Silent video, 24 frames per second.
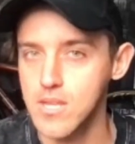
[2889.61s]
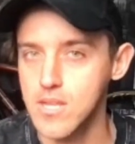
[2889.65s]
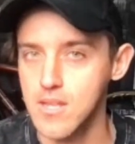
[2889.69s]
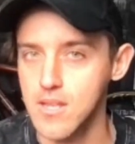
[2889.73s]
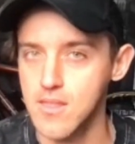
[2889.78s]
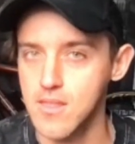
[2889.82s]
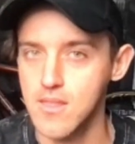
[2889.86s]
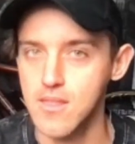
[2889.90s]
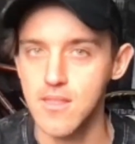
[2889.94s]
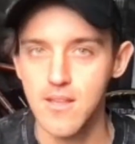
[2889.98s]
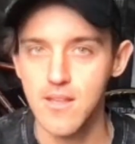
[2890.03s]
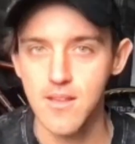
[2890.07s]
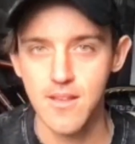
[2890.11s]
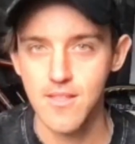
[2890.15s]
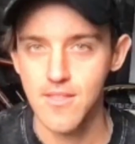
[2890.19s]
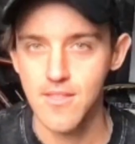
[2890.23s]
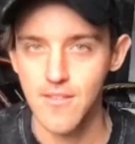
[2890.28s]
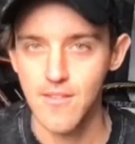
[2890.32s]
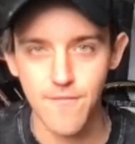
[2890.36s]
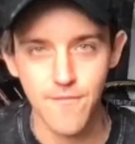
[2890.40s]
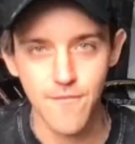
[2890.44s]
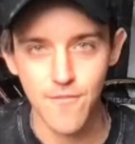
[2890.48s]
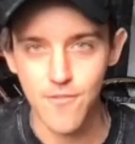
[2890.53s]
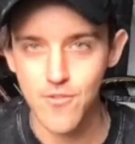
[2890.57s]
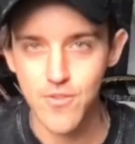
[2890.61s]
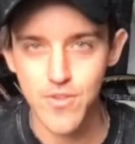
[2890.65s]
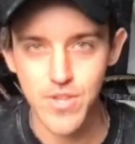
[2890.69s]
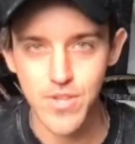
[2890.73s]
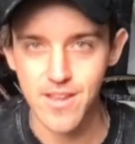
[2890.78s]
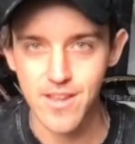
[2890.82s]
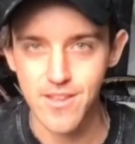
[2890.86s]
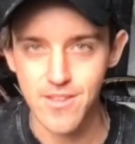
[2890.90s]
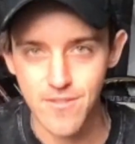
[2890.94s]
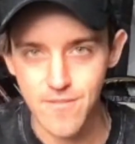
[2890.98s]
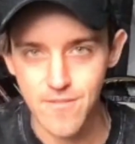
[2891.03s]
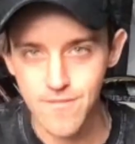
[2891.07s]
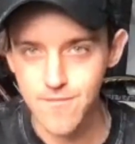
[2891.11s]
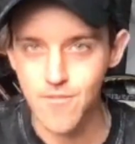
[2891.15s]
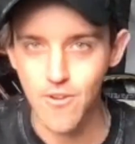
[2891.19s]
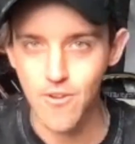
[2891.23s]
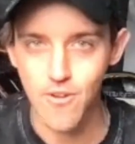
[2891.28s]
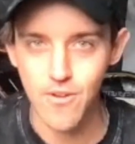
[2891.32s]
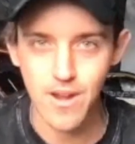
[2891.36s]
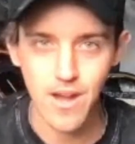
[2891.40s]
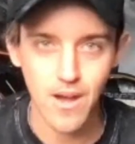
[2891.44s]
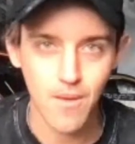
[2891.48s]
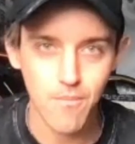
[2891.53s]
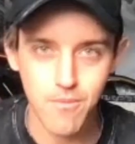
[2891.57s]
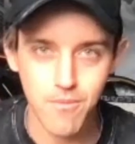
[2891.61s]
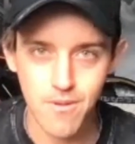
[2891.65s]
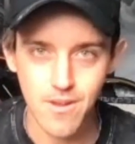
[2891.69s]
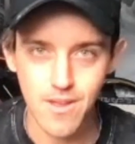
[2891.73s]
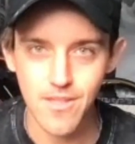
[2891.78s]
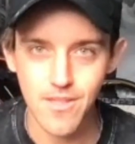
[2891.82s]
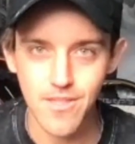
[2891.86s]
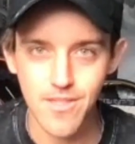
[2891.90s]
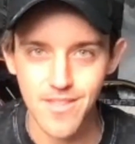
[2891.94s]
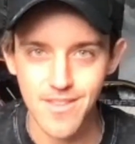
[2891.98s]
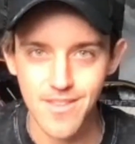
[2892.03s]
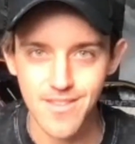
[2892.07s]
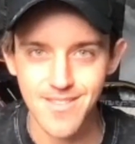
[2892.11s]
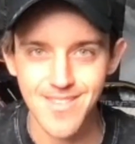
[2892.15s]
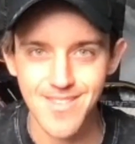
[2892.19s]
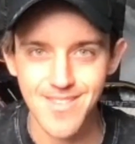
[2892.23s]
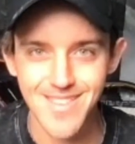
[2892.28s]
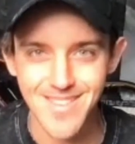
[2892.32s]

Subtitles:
and the foods that you've grown up with, and